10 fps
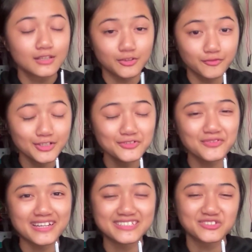The first
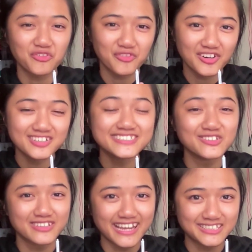one is of course
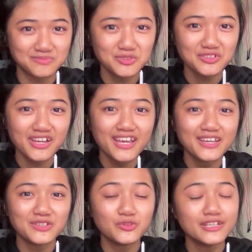your textbook.
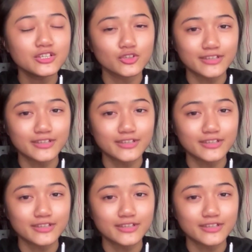You need your